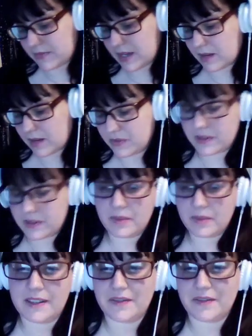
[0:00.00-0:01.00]
also going to be
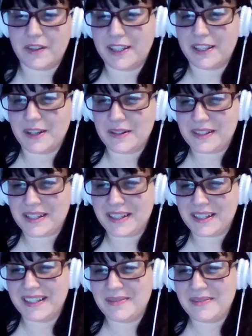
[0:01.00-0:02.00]
using it for like ghost
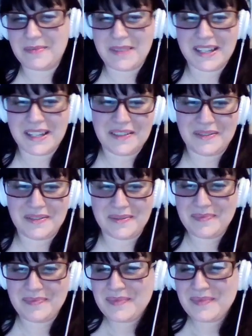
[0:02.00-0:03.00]
hunting. When me and Nathan
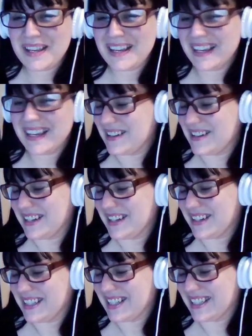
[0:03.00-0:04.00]
go
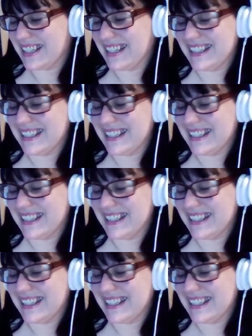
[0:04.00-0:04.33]
ghost hunting,